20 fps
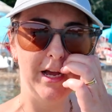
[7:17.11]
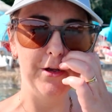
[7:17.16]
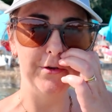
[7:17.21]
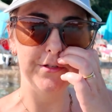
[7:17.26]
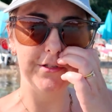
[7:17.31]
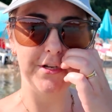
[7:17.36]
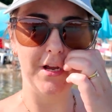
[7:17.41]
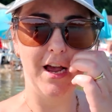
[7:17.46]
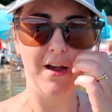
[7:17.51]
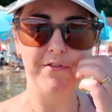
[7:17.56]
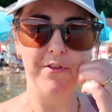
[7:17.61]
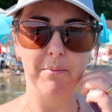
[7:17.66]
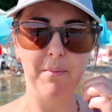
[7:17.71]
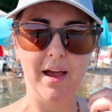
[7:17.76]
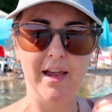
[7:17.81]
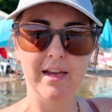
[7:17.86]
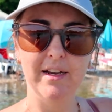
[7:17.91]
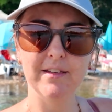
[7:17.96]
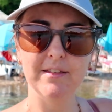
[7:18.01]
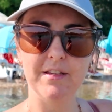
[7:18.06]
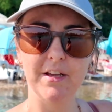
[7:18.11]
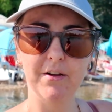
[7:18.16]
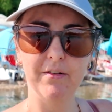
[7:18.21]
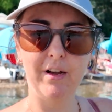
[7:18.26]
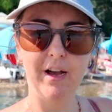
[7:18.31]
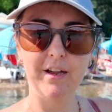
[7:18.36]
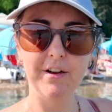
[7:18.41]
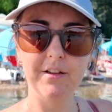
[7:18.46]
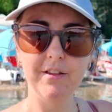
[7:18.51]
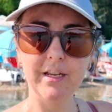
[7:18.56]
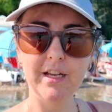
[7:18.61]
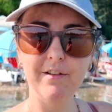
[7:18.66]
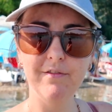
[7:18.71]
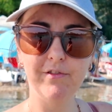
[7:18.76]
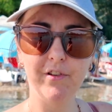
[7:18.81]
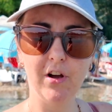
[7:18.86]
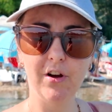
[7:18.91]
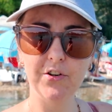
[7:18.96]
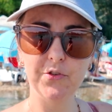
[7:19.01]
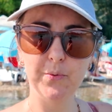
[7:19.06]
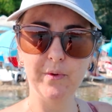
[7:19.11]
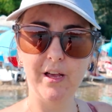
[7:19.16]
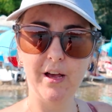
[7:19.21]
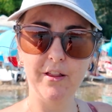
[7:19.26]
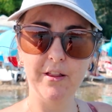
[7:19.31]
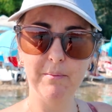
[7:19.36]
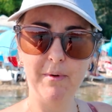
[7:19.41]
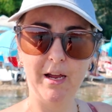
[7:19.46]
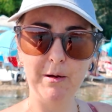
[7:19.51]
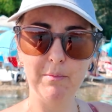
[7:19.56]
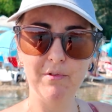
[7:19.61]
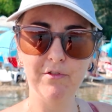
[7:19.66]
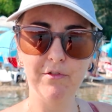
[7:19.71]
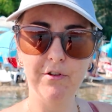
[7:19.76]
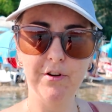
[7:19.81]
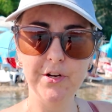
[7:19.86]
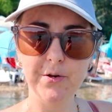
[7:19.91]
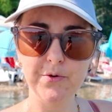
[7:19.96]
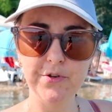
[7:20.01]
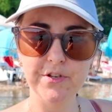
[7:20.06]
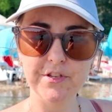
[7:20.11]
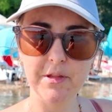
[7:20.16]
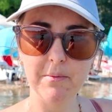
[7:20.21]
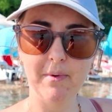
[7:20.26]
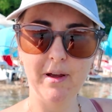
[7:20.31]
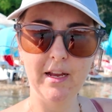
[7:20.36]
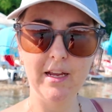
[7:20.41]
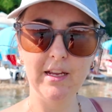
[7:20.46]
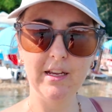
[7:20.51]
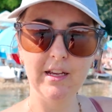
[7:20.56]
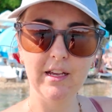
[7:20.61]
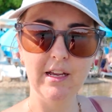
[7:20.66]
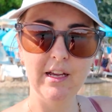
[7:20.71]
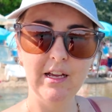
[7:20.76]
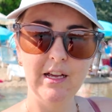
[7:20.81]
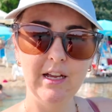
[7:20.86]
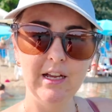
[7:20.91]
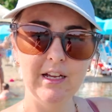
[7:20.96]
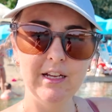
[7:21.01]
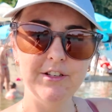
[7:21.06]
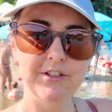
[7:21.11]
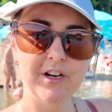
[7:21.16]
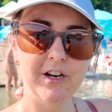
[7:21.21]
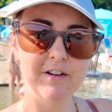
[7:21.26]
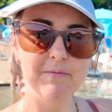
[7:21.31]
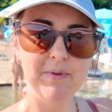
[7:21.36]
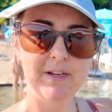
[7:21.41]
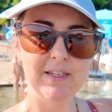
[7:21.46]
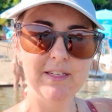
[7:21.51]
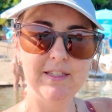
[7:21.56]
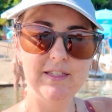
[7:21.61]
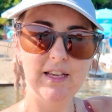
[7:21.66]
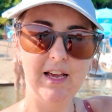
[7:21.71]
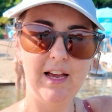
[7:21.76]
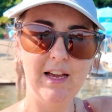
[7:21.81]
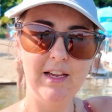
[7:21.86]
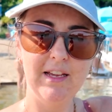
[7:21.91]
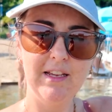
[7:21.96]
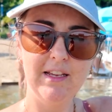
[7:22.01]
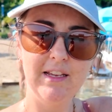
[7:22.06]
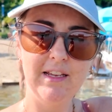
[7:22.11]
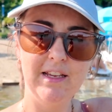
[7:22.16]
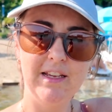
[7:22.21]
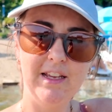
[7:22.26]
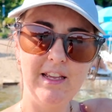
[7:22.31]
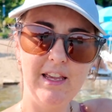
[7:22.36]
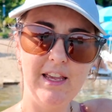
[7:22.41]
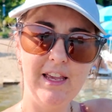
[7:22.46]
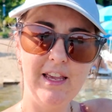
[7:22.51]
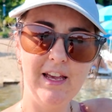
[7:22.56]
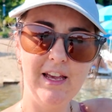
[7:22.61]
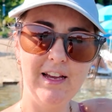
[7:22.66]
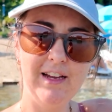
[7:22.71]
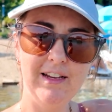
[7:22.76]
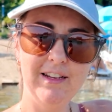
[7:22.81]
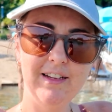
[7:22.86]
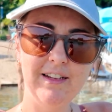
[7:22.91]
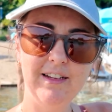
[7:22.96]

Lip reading: I also don't have the mic, so I don't think I've vlogged without the mic before. You were using the mic. Jeremy's sat here.